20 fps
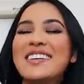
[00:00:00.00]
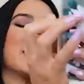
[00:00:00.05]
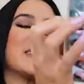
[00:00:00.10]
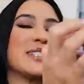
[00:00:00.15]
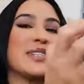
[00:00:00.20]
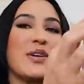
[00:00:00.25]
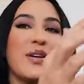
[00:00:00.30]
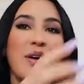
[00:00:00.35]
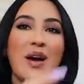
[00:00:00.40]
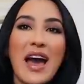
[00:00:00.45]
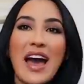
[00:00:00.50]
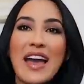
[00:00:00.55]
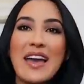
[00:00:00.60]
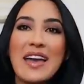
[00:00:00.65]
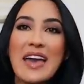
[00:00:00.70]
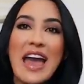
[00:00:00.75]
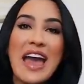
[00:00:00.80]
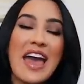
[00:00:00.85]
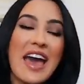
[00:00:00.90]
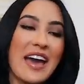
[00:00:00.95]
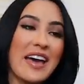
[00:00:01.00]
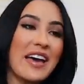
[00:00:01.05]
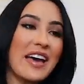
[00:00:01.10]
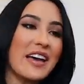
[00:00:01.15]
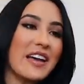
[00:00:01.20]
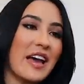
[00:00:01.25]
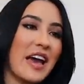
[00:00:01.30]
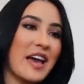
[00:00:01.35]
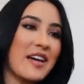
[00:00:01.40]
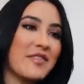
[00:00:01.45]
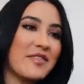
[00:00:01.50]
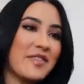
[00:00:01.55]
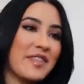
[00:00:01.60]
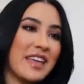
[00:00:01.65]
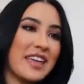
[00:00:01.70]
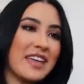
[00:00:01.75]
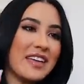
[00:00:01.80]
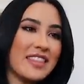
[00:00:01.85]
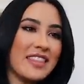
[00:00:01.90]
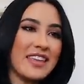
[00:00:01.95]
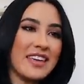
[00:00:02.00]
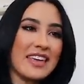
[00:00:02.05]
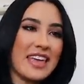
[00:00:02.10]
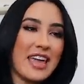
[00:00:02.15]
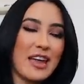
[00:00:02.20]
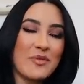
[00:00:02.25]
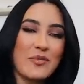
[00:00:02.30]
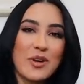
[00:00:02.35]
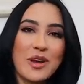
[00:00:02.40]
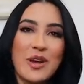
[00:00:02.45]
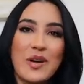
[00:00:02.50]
So I have the camera